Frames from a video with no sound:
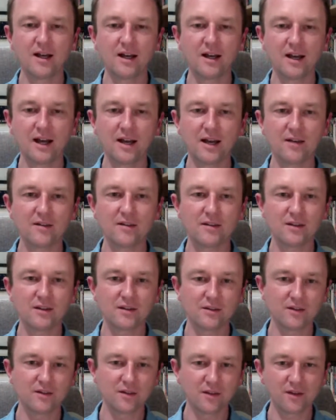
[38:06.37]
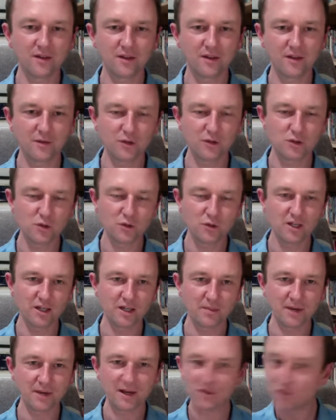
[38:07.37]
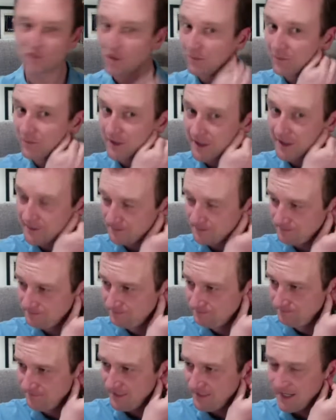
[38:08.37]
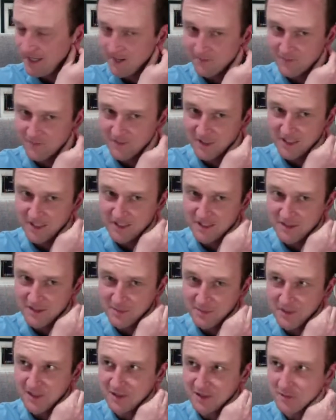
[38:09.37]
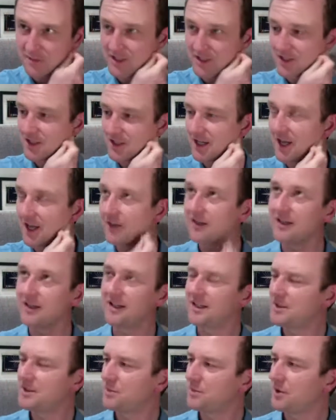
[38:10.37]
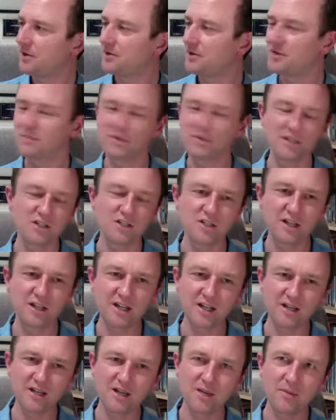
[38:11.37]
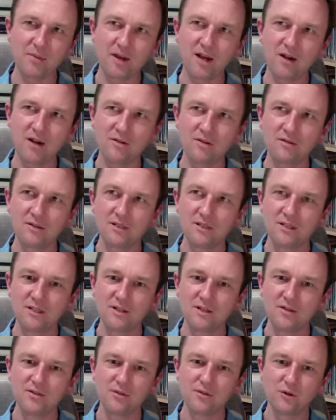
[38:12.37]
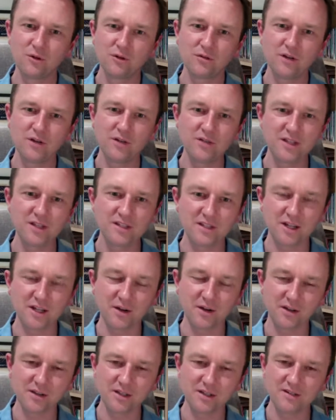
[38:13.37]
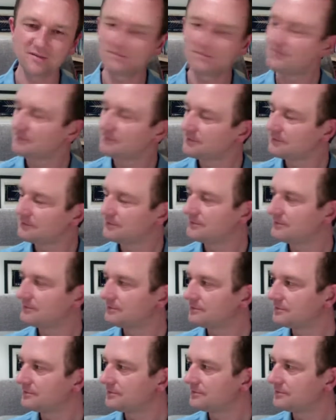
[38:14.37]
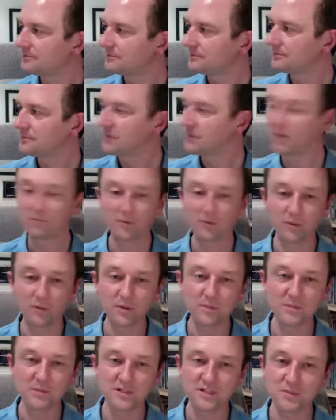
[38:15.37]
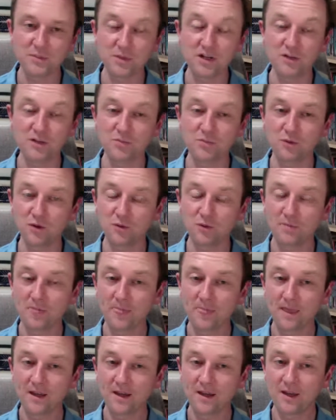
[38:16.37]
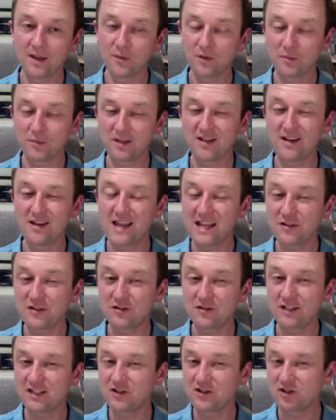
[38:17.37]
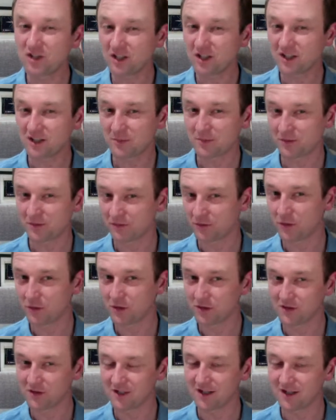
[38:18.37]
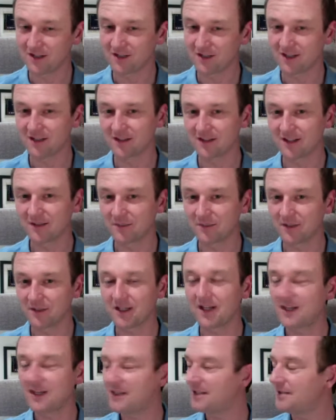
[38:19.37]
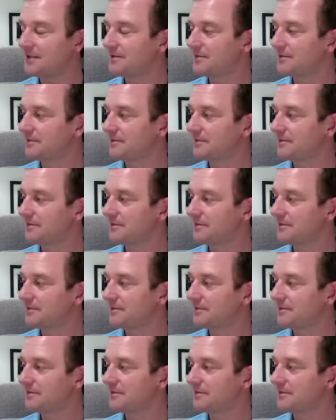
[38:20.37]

And if you're talking about John Bird, yeah, he did speak at Speech Day. I think he spoke at Speech Day about 4 or 5 years ago, I think. So probably Mrs. Passmore, it would have been literally just before you started, I think. But yeah, he did.